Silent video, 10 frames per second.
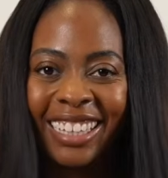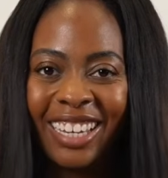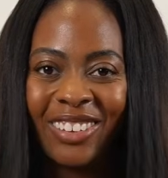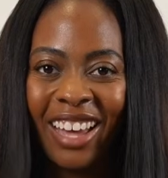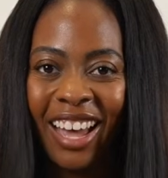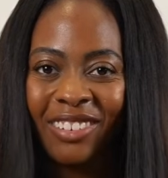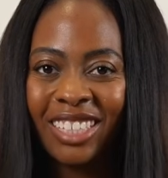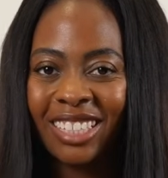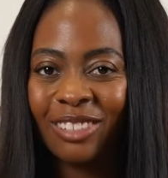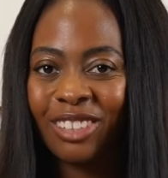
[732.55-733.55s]
there you have
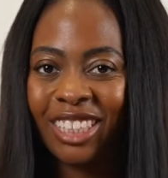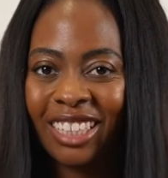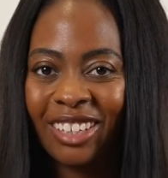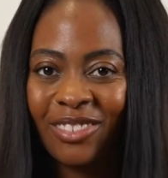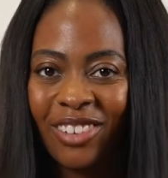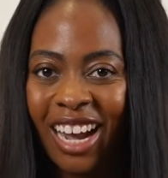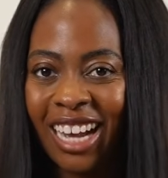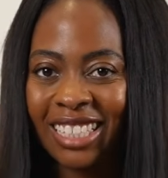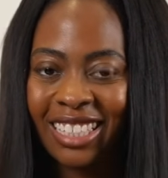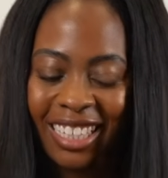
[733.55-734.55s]
it, some chicken
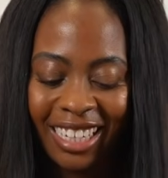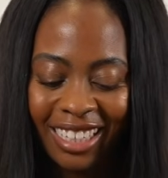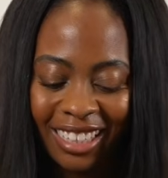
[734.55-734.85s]
fried steak.